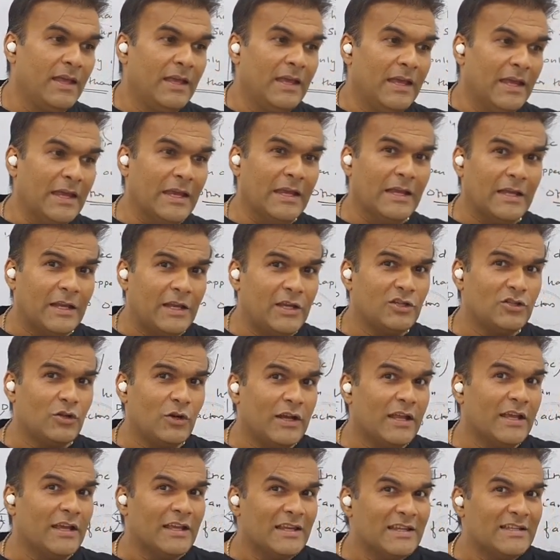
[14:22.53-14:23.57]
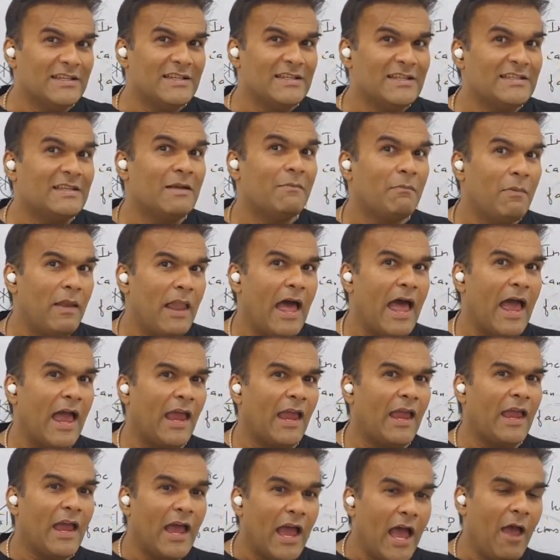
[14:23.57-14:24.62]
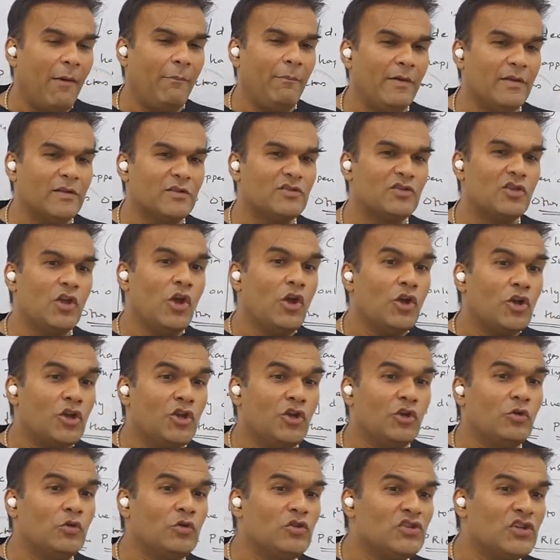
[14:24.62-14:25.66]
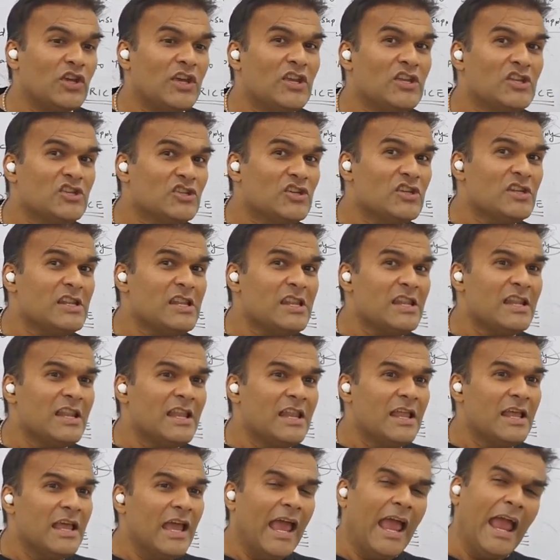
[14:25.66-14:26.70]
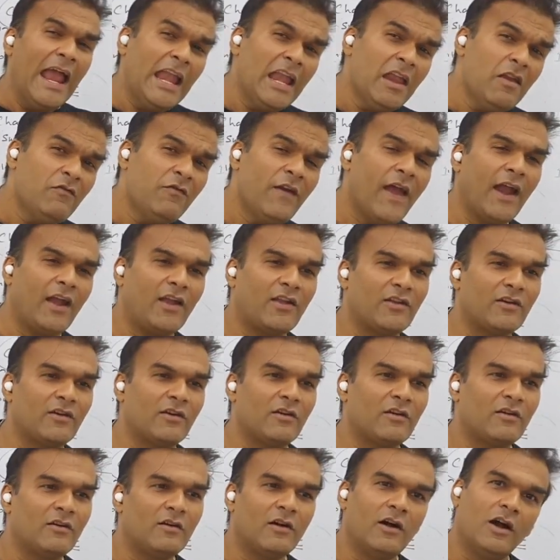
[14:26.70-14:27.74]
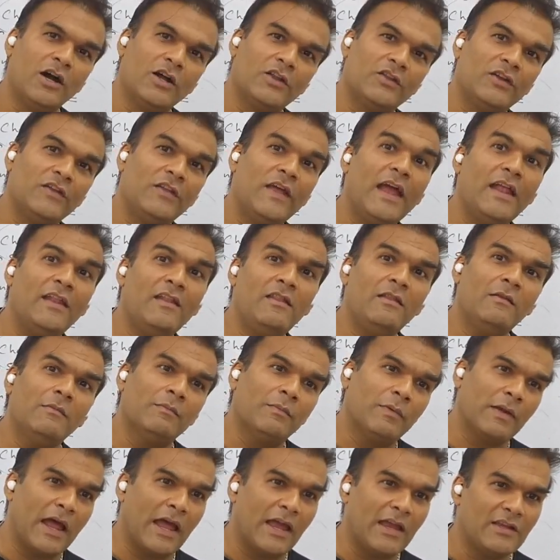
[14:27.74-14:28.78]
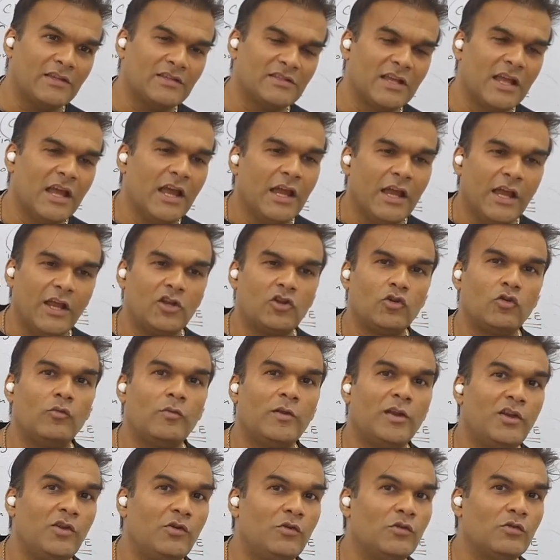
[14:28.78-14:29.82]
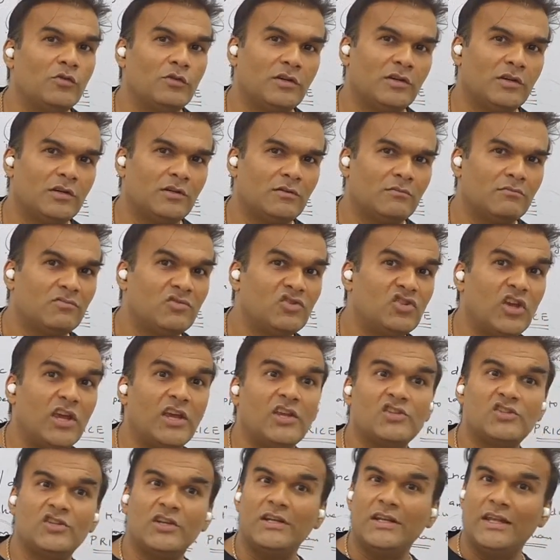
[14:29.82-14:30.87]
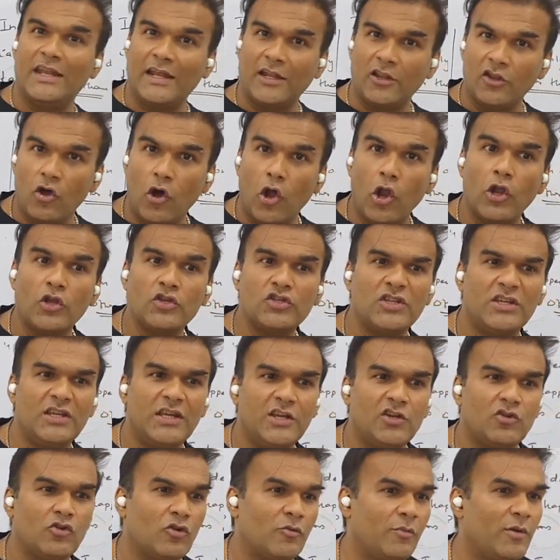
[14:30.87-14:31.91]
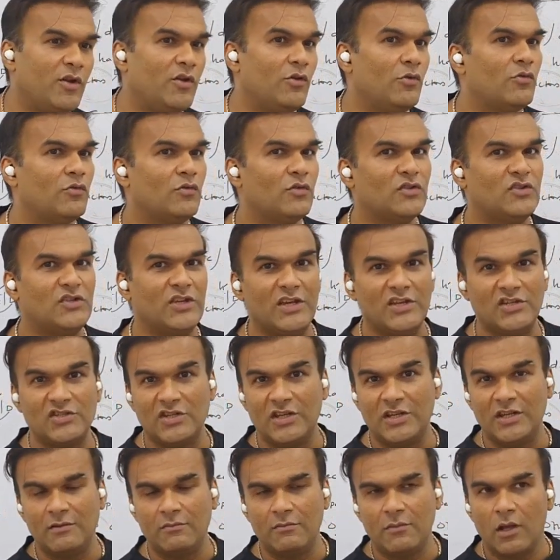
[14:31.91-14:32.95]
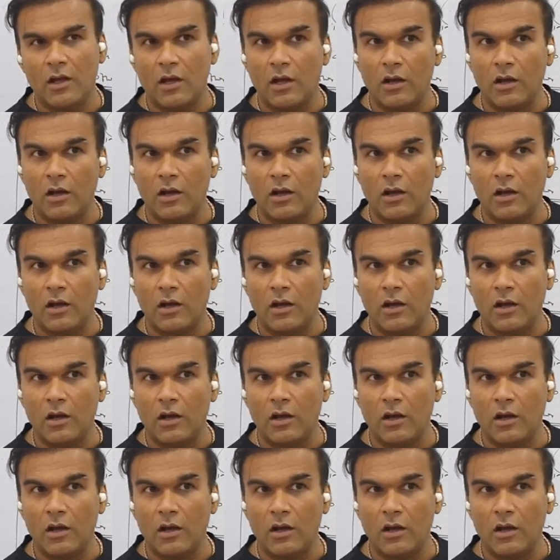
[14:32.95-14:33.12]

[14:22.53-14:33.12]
Increase or decrease in supply happens due to change in any factor other than price. It could be due to the change in technology, it could be due to the change in